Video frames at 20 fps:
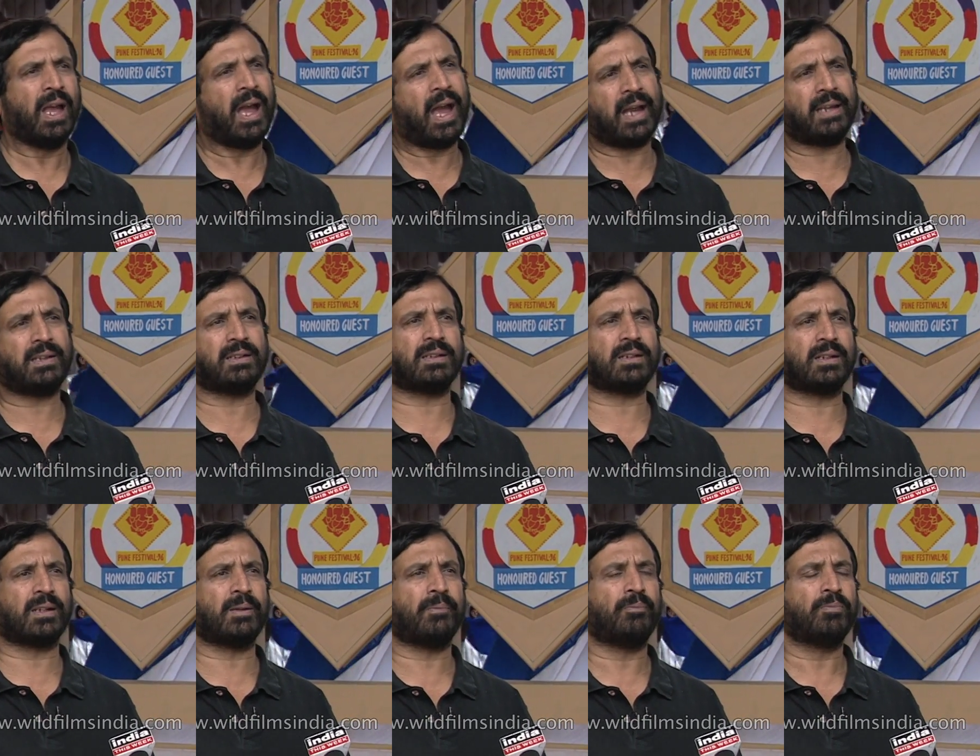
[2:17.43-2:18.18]
And
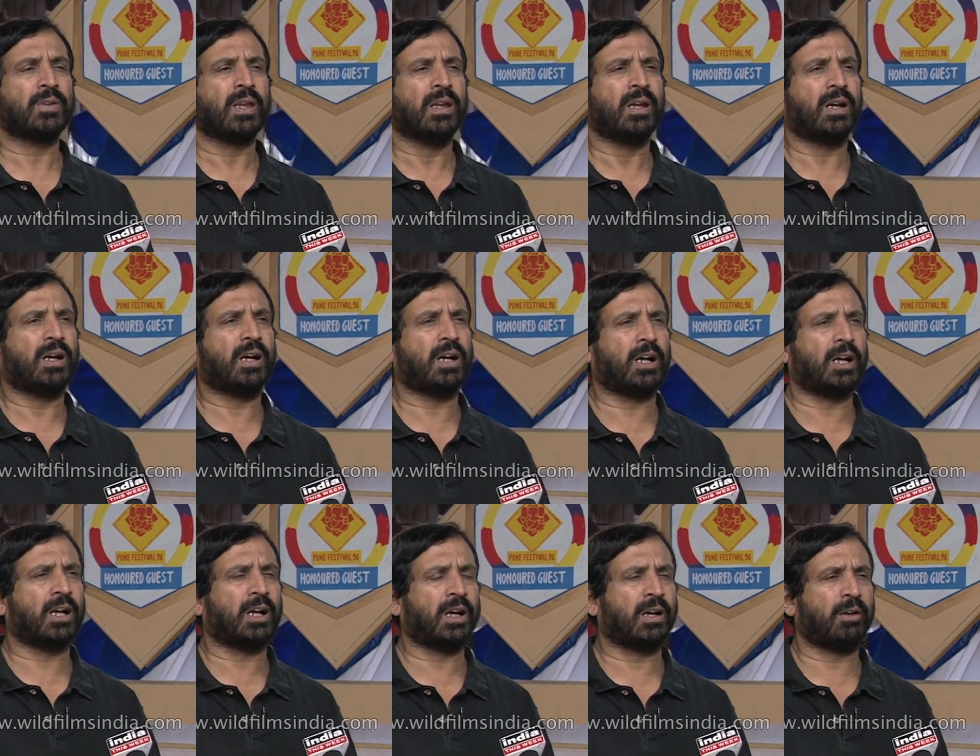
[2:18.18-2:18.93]
uh,
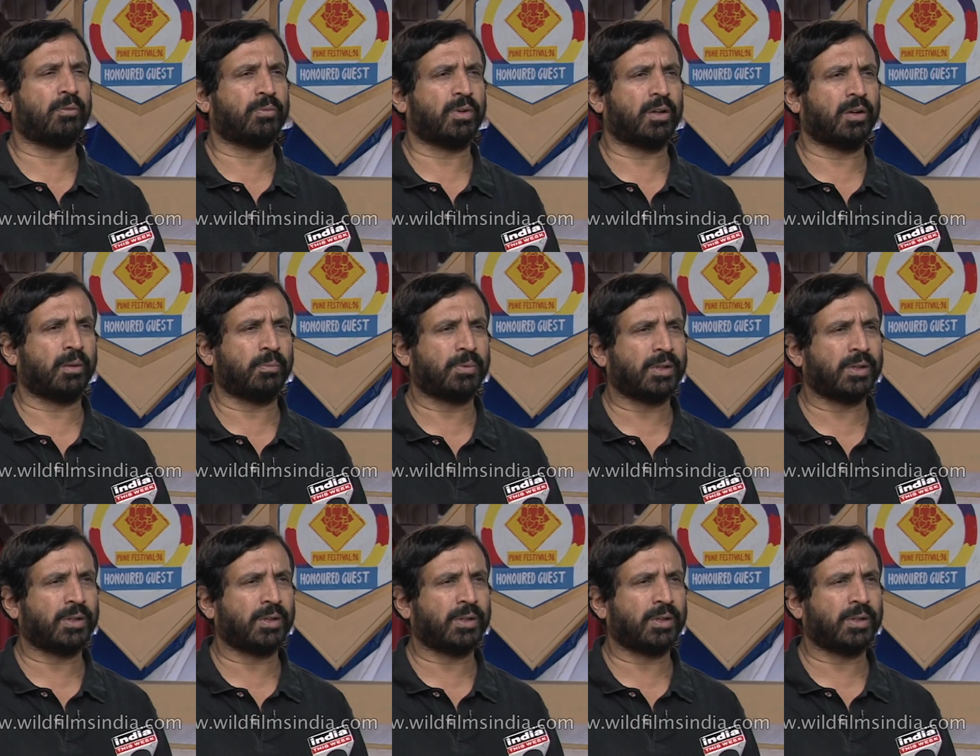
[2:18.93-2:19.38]
uh, uh,